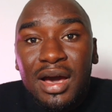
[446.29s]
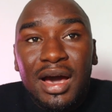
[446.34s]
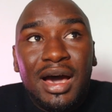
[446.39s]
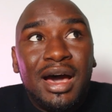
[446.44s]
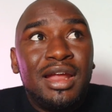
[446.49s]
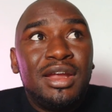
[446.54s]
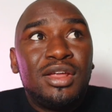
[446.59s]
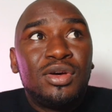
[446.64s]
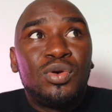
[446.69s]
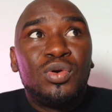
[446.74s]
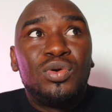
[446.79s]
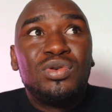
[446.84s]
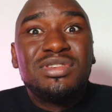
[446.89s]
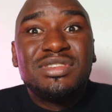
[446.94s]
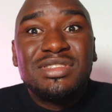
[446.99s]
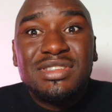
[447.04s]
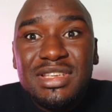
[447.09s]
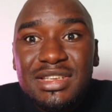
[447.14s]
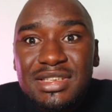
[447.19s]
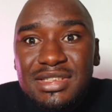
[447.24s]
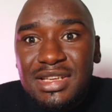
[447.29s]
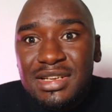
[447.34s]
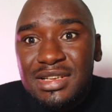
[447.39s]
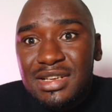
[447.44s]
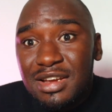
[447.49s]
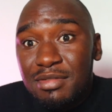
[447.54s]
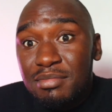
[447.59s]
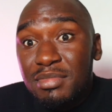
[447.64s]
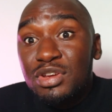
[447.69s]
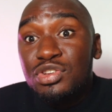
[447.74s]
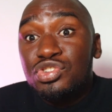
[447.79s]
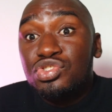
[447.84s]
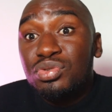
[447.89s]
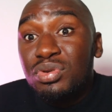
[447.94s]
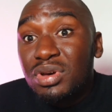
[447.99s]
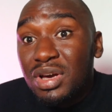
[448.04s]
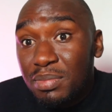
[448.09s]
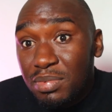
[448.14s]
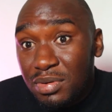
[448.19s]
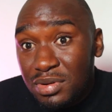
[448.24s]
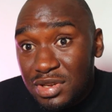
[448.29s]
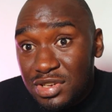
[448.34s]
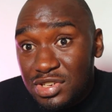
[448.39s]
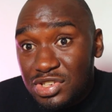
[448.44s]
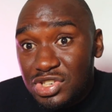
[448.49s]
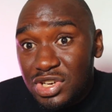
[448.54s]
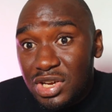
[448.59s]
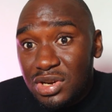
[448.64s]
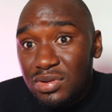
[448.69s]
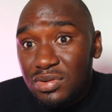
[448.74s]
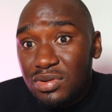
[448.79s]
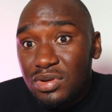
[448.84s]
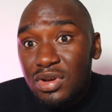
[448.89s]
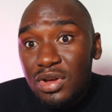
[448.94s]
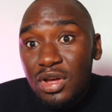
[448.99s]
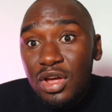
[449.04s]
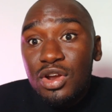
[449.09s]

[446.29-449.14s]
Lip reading: And consistently I've been showing up on this channel,